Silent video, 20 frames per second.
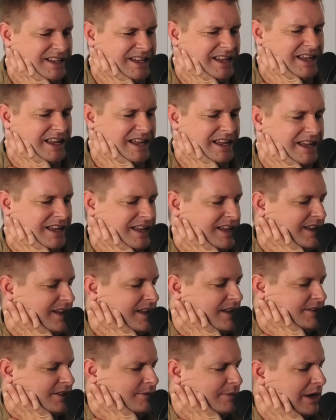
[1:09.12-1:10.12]
yeah.
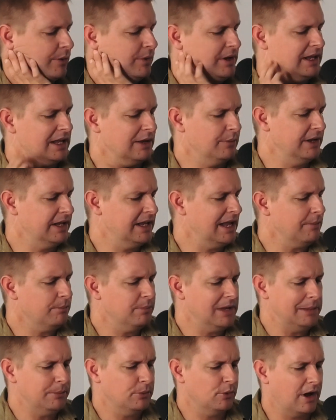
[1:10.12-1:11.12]
So, mate, we we
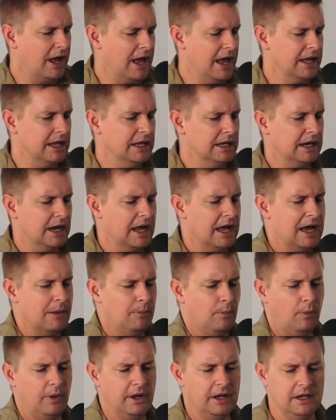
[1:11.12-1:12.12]
kept people hanging.
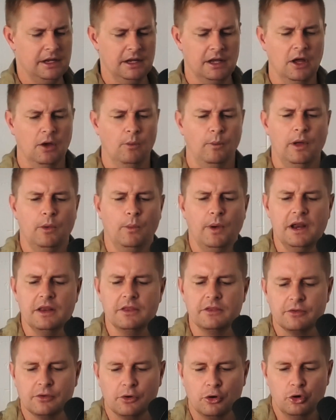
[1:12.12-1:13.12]
Um, we we
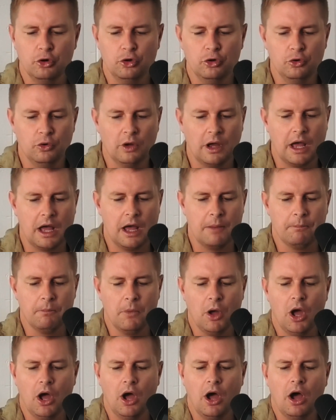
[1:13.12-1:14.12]
went through um,
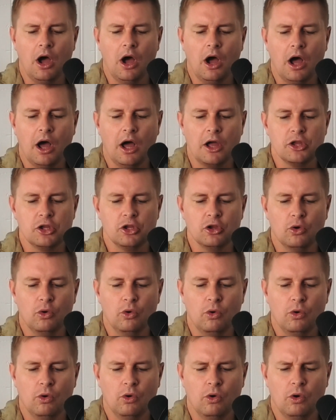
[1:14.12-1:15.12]

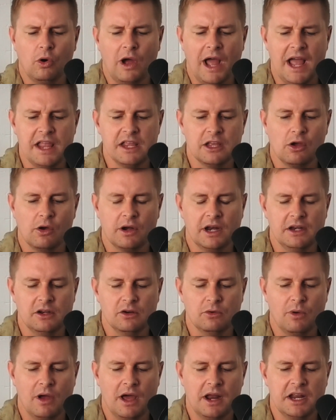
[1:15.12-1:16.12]
your how you got
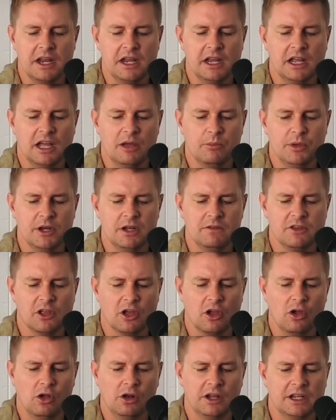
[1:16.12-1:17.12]
into running, a bit of
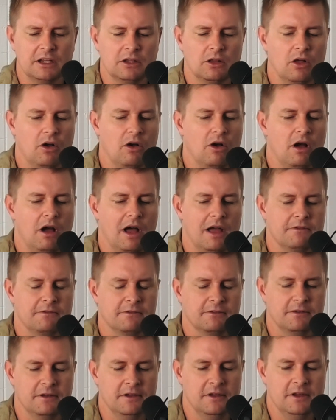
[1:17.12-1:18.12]
your earlier
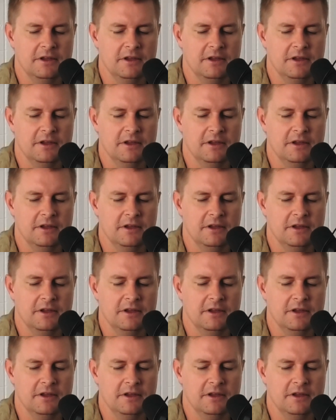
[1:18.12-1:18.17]
life,